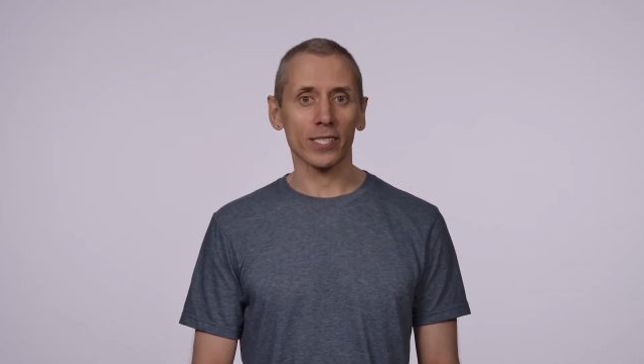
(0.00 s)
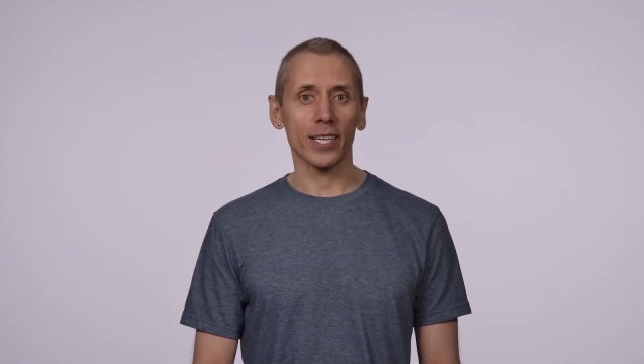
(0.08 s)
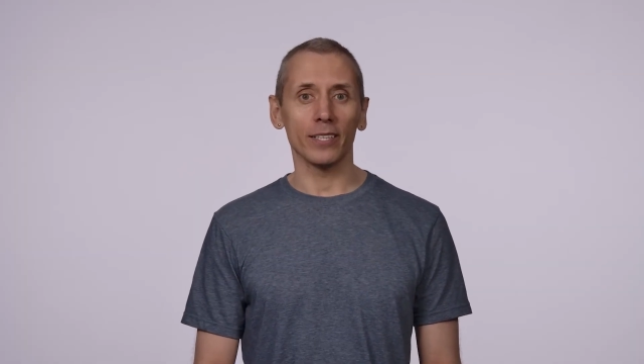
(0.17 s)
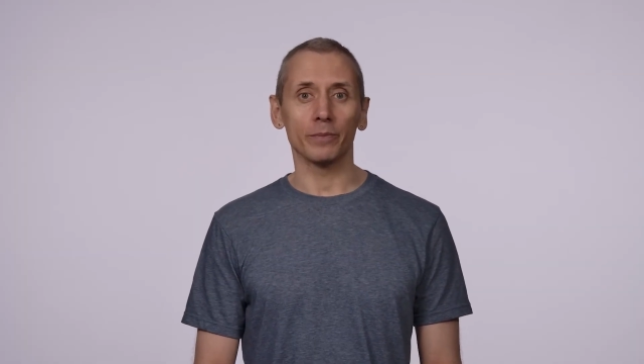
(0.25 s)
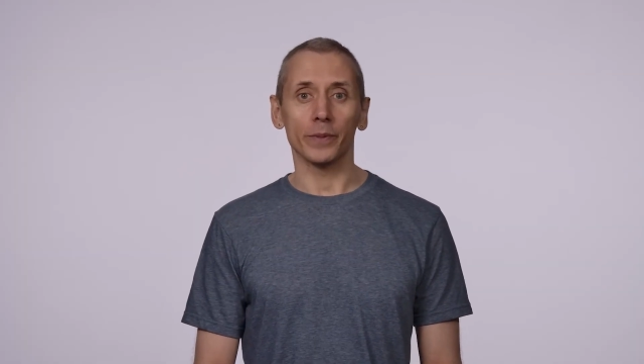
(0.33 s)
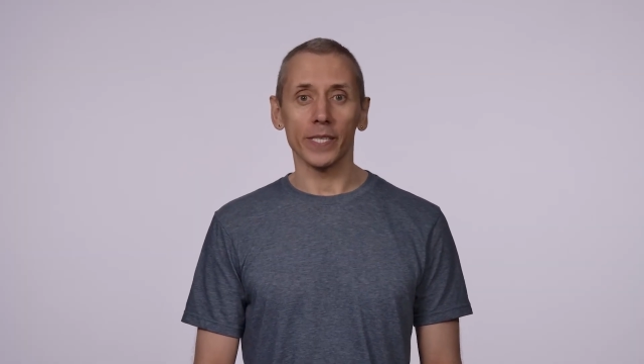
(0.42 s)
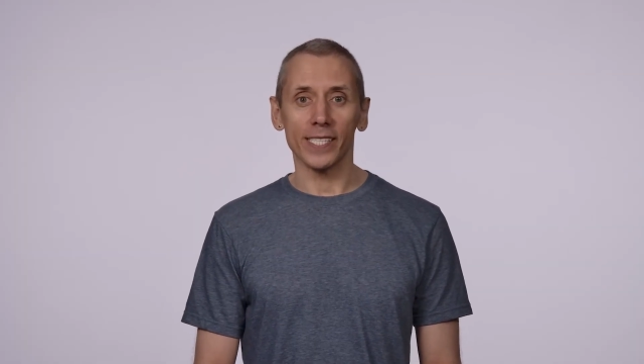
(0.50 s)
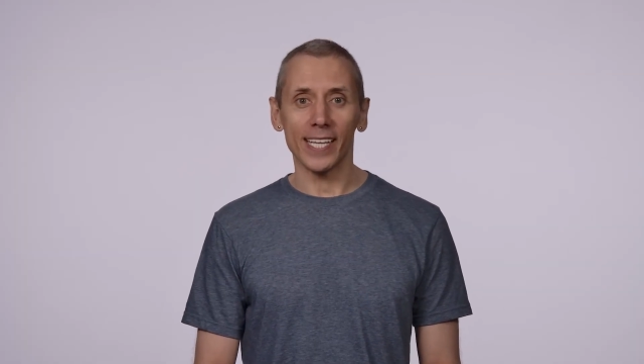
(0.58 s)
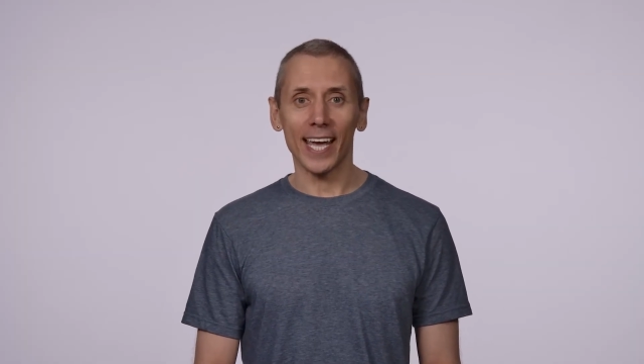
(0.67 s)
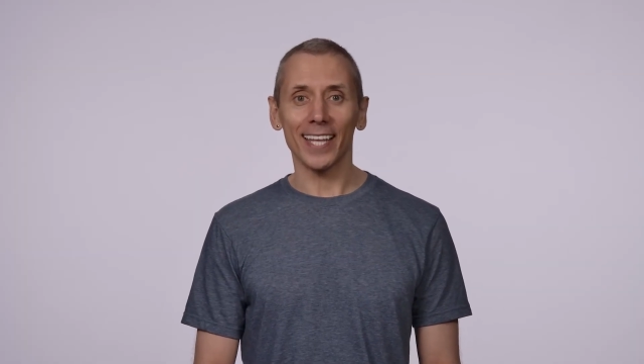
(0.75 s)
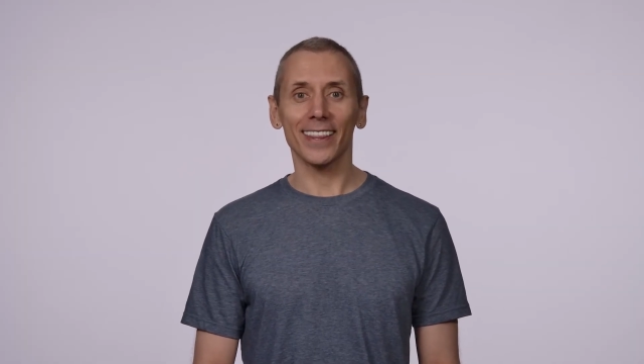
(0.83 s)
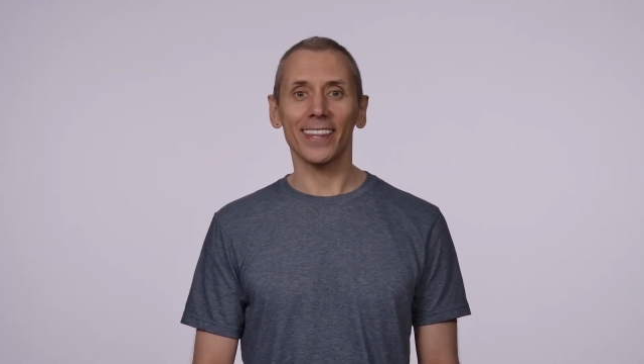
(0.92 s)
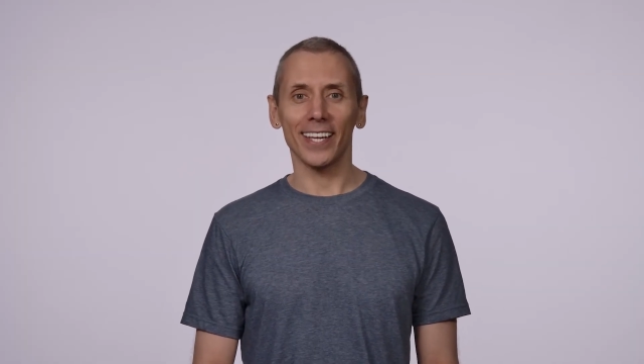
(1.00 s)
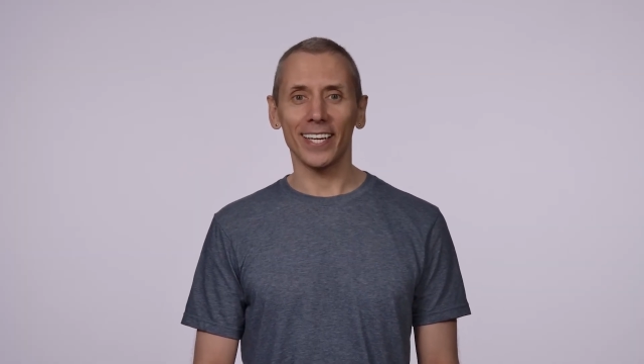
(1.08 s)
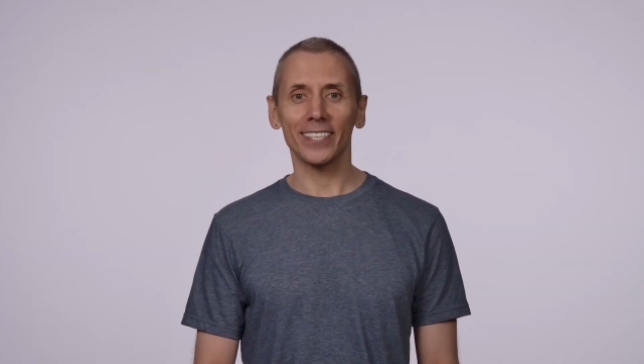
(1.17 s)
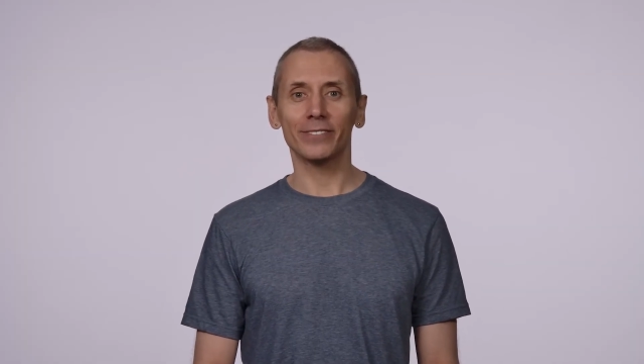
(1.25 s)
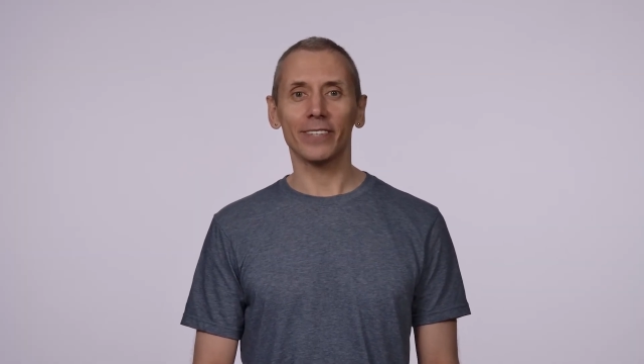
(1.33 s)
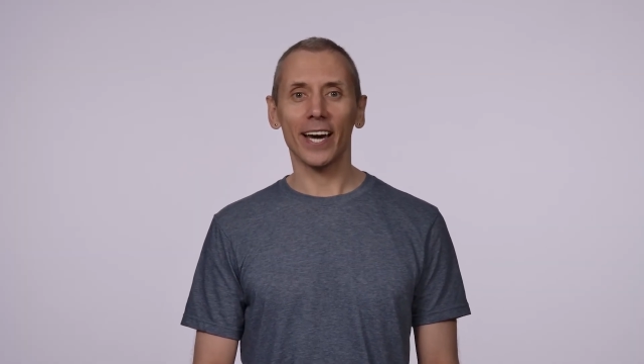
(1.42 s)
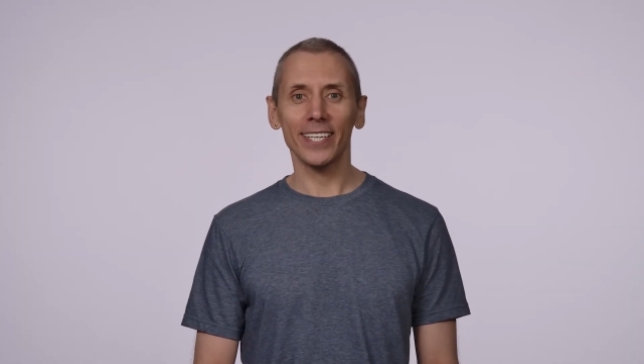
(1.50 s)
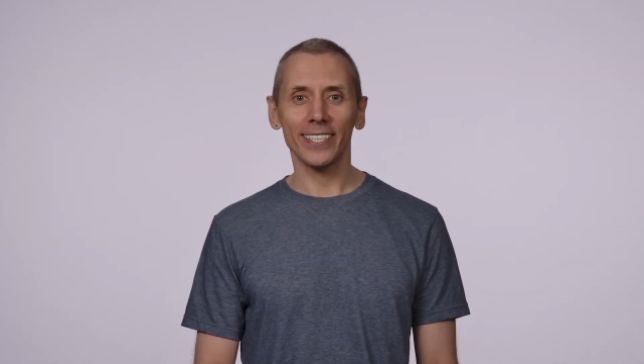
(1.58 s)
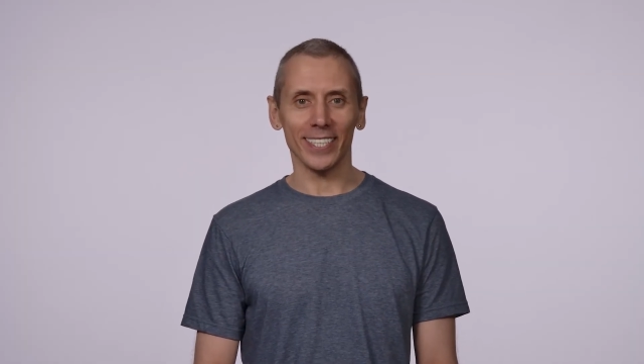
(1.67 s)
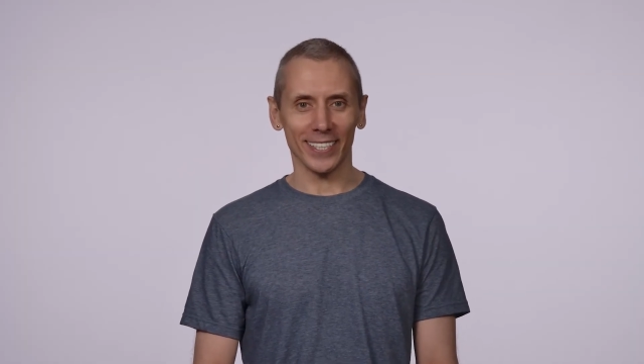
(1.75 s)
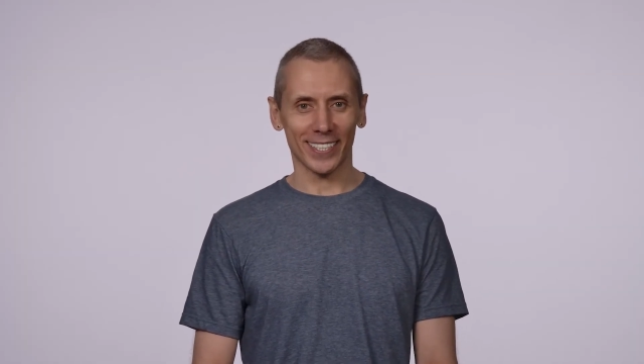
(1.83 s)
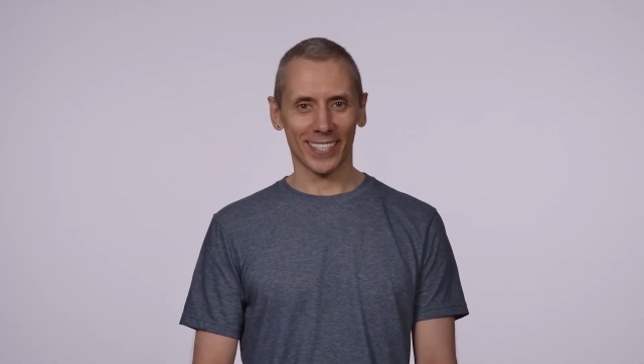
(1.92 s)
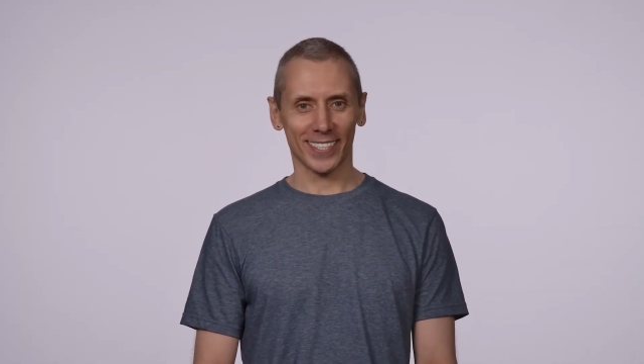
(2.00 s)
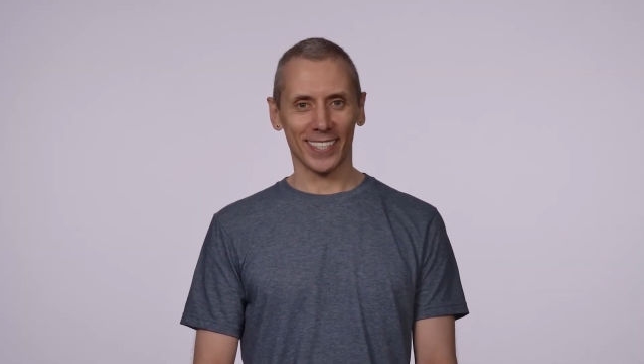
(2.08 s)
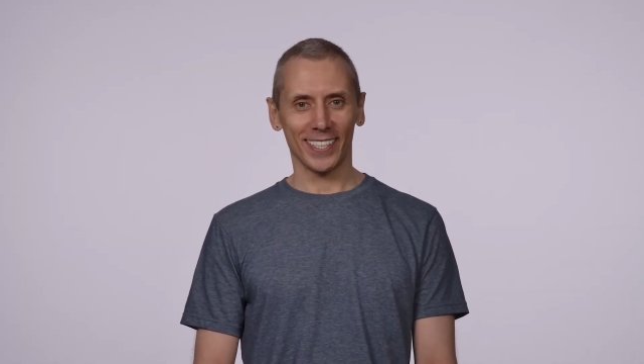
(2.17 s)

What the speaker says: can present their findings.